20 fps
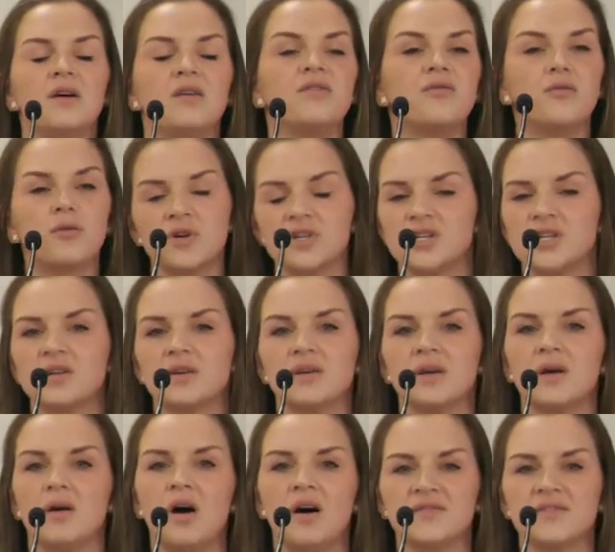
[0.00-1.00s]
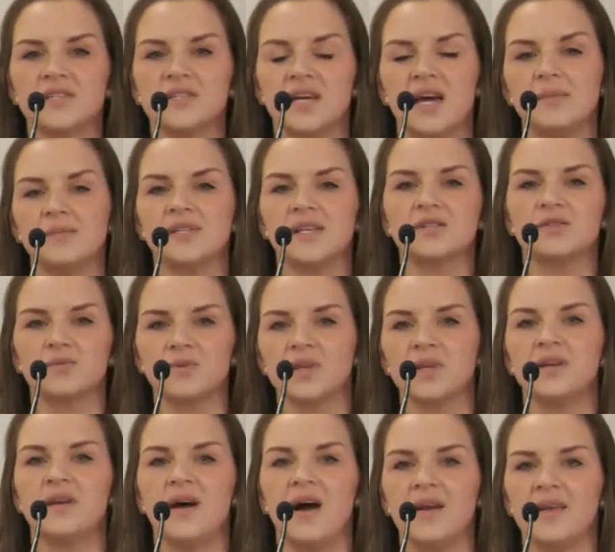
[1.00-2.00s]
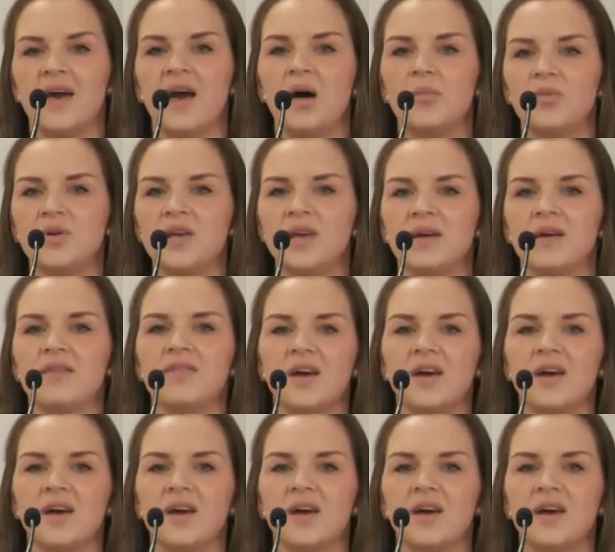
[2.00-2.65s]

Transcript: Unfortunately, oftentimes that's really not happening,